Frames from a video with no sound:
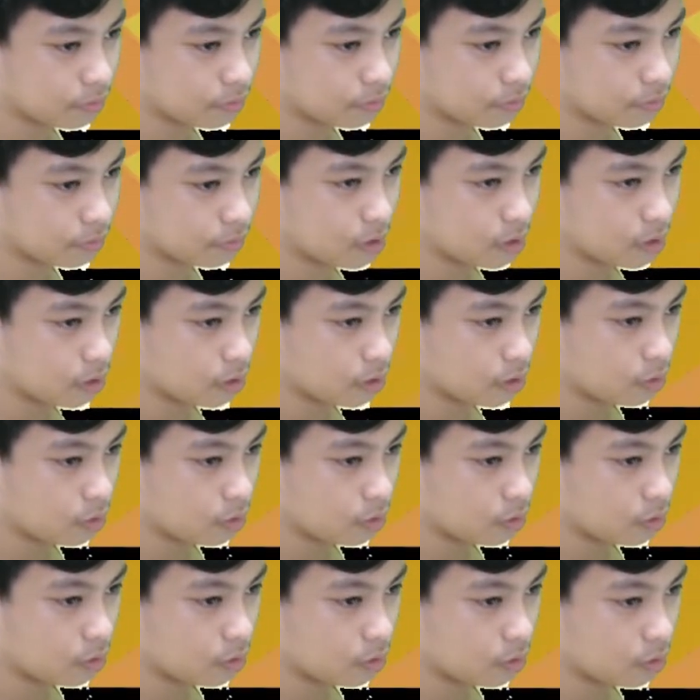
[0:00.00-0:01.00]

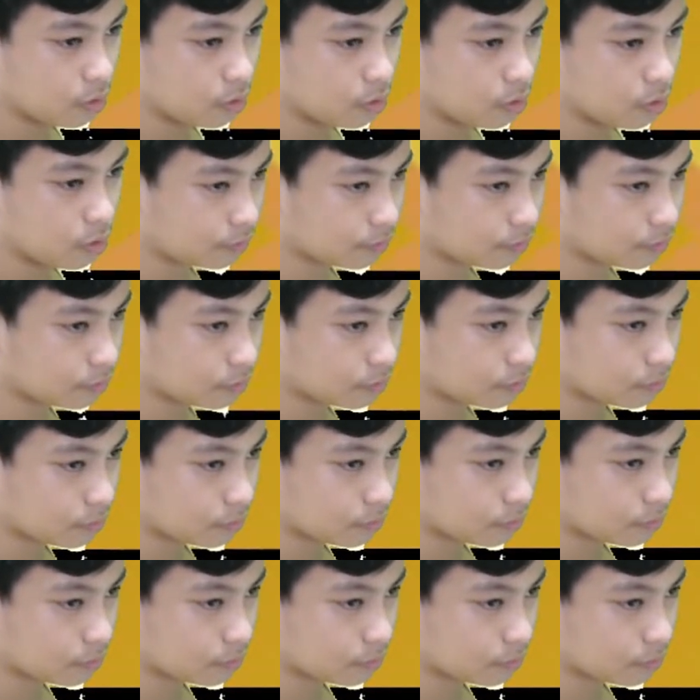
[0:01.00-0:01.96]
[no speech]